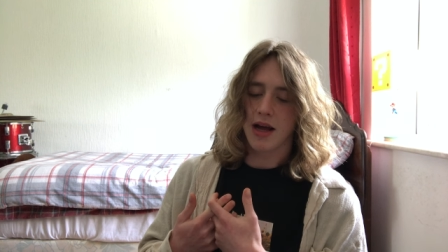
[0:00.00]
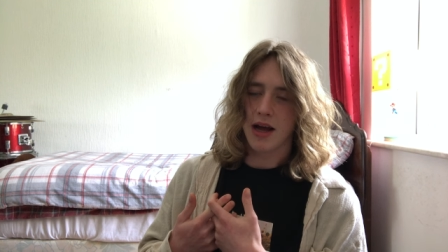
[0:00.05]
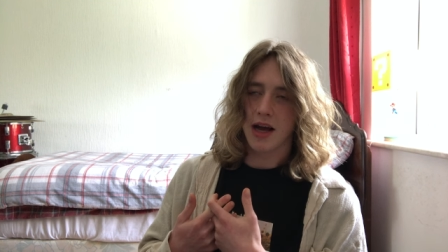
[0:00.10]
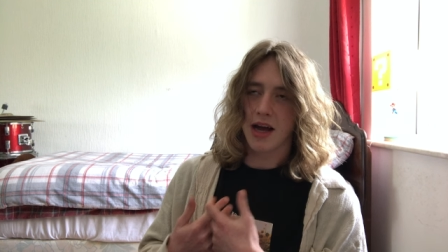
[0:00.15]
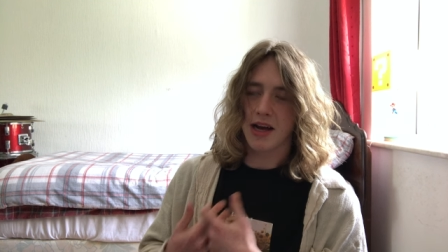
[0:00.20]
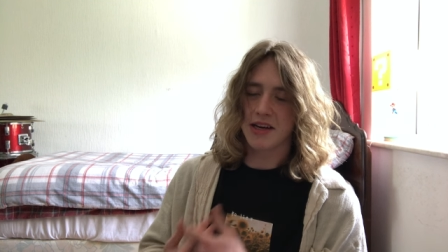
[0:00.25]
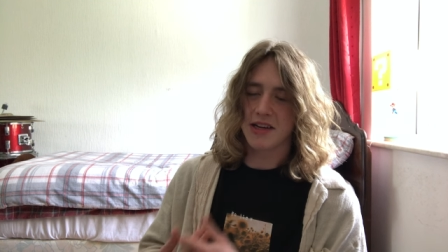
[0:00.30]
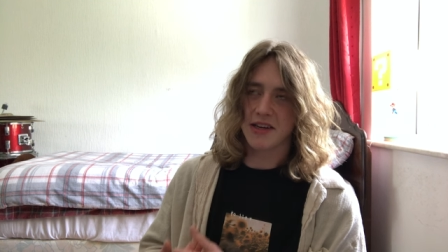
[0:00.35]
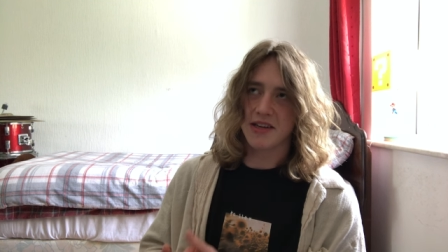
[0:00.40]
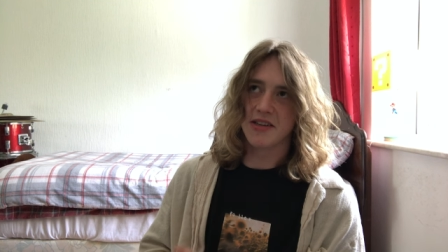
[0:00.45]

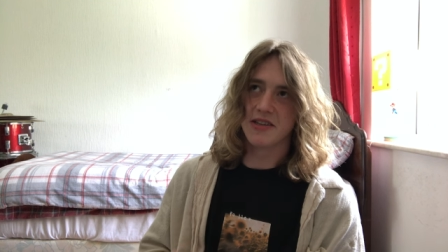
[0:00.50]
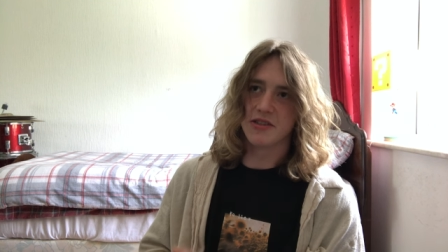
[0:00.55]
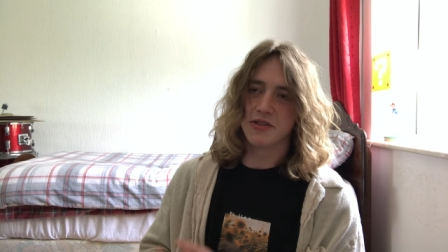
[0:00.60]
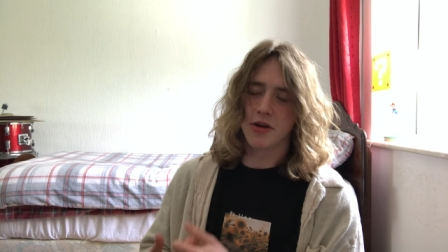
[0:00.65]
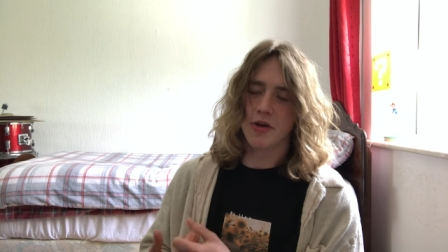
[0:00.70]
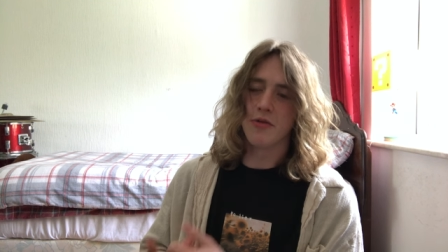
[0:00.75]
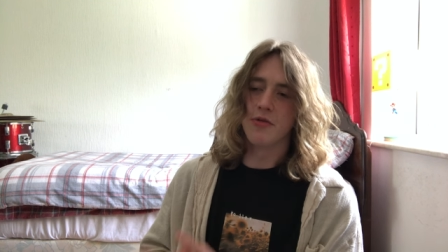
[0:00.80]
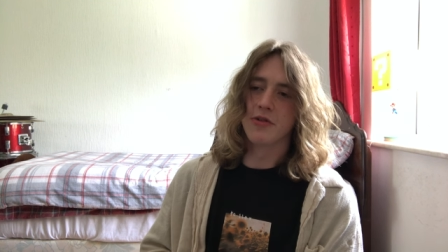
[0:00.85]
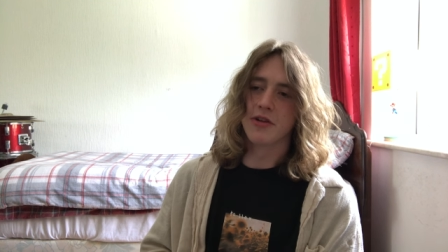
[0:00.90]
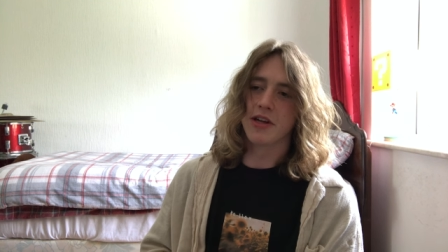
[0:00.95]
And it is
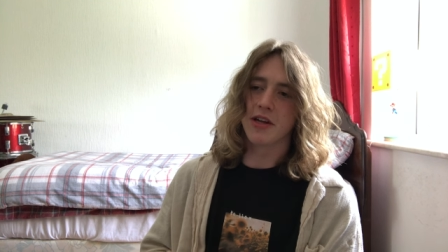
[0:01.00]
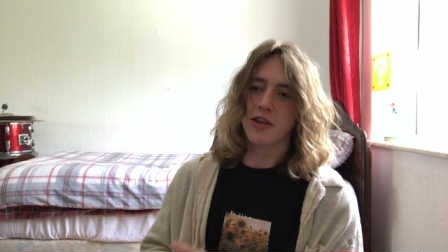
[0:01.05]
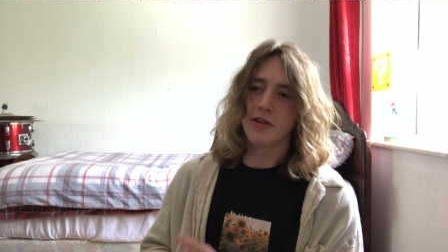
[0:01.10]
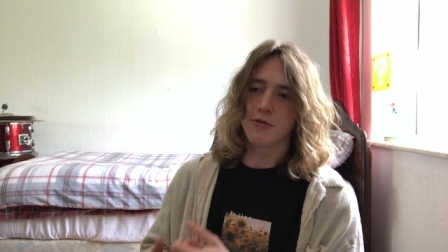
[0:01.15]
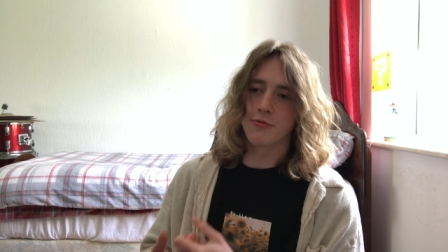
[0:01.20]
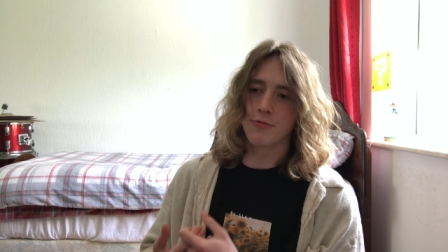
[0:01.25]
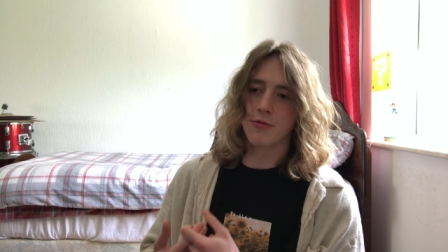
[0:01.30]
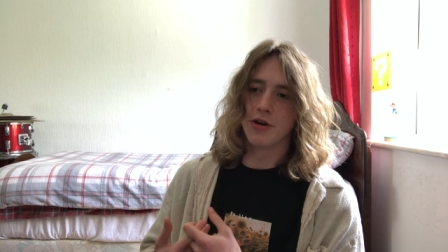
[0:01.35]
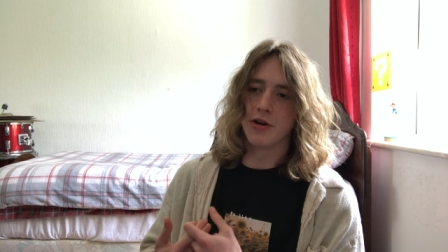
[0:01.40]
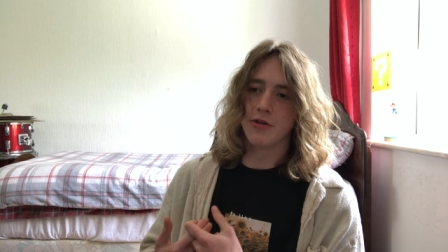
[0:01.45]
only
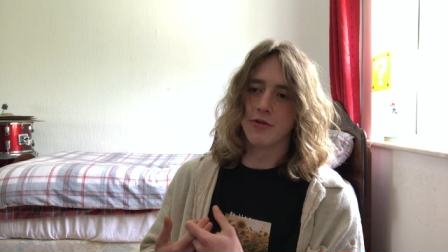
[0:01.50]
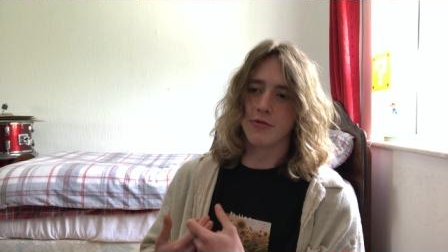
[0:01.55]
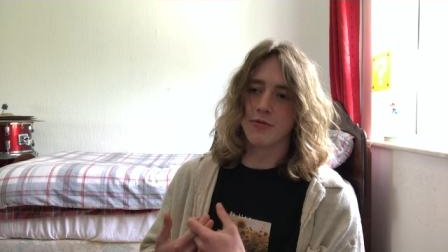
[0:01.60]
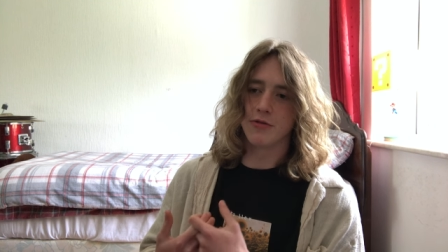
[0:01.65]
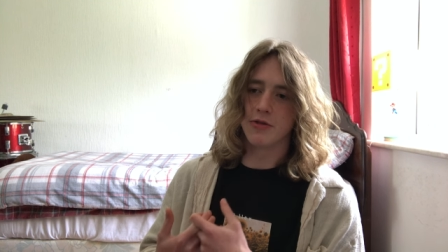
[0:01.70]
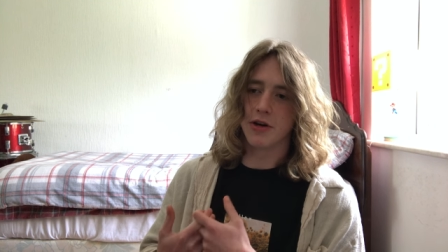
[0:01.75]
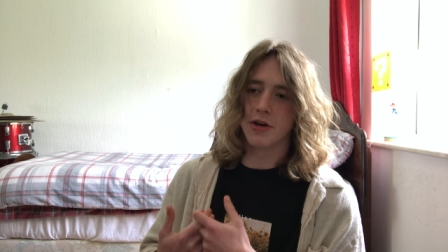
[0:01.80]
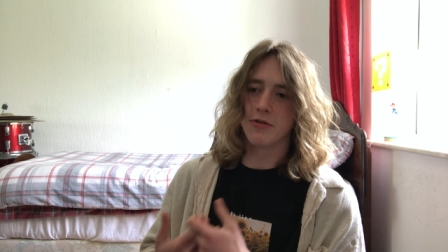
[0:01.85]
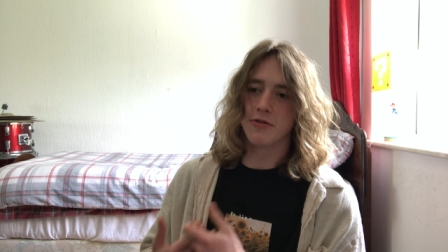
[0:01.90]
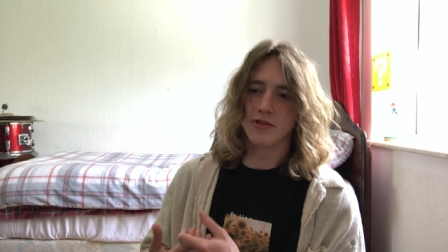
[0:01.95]
through
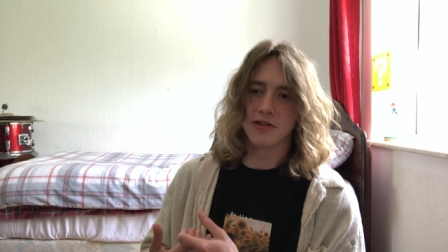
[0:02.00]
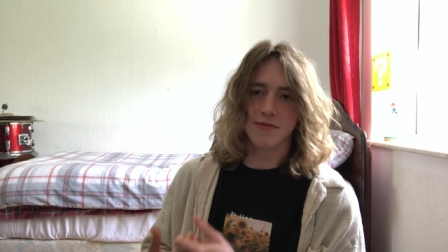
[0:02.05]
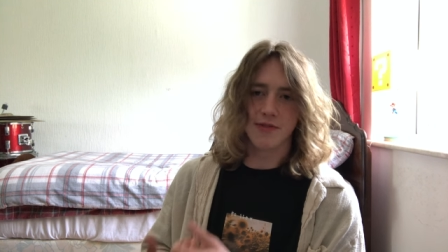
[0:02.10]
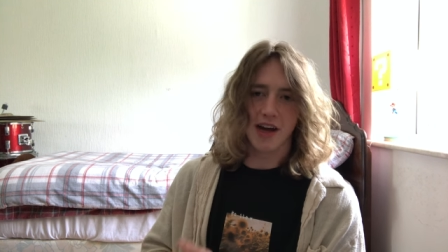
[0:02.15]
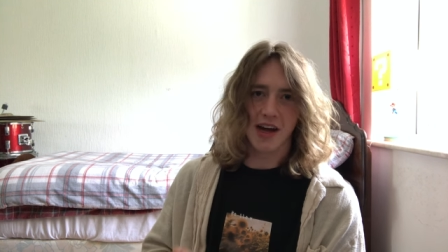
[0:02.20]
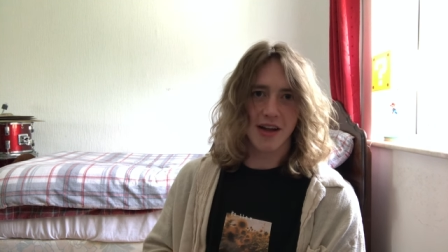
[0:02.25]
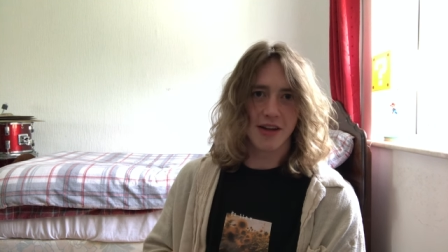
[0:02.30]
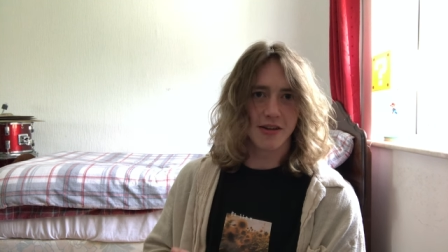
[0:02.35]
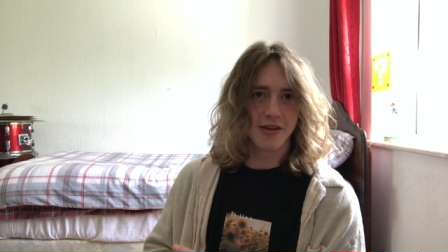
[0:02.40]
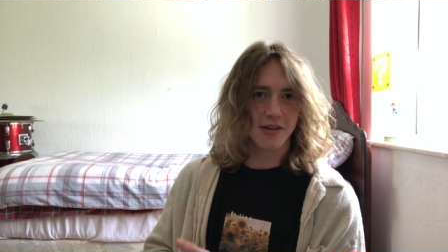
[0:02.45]
those
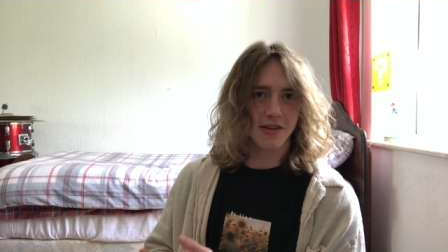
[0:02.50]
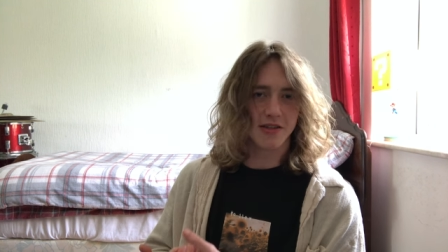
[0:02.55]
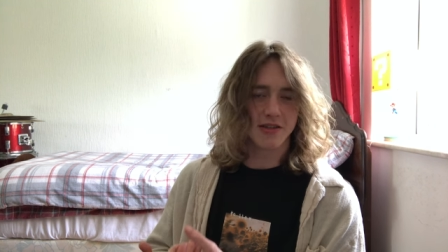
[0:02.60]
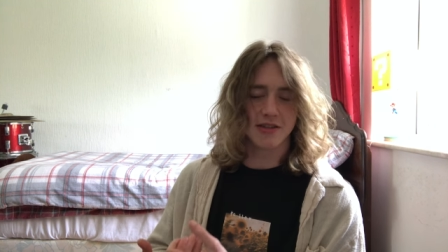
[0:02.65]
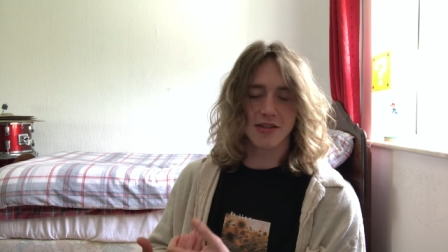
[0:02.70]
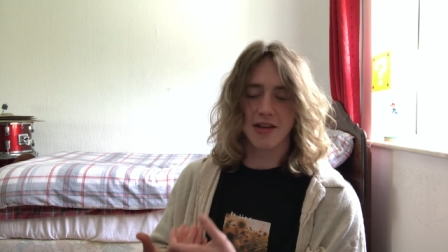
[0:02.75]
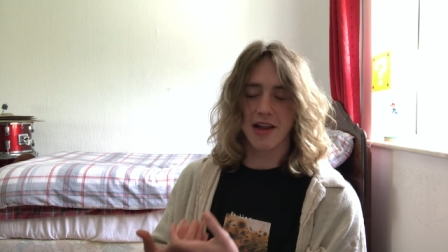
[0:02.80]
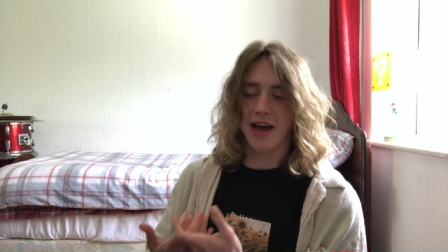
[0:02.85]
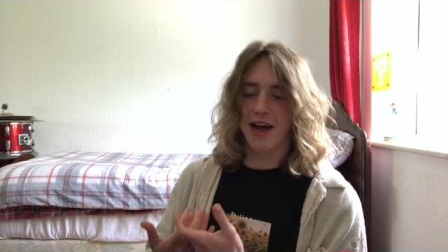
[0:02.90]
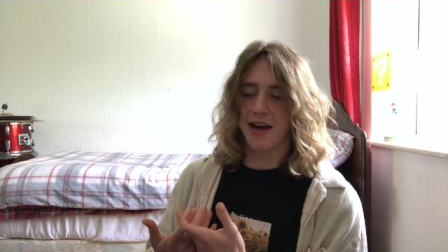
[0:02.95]

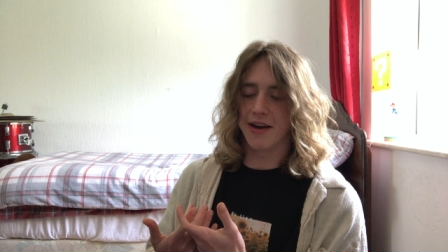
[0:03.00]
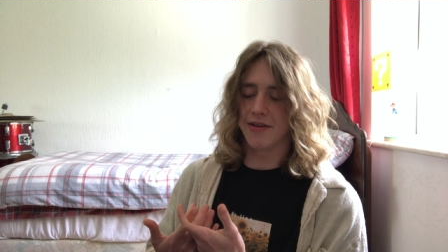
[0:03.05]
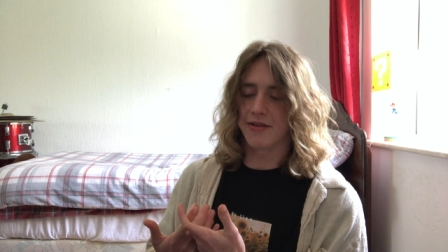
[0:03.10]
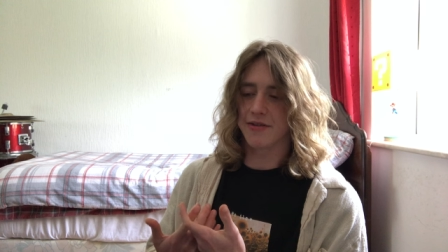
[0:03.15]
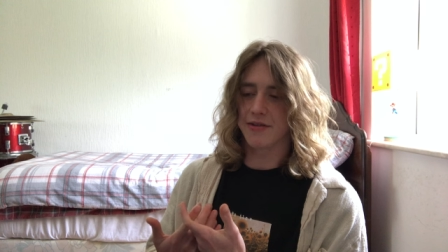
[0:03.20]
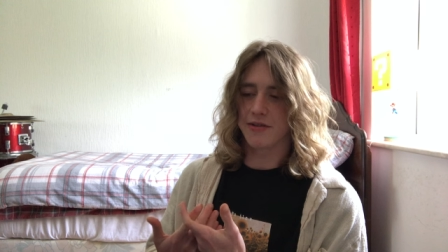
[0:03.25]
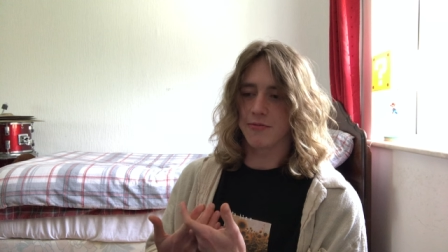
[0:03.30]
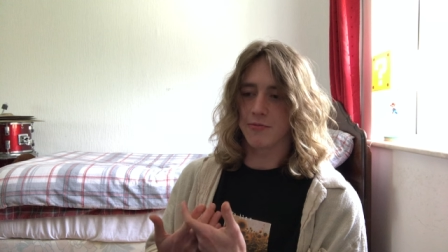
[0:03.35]
valleys that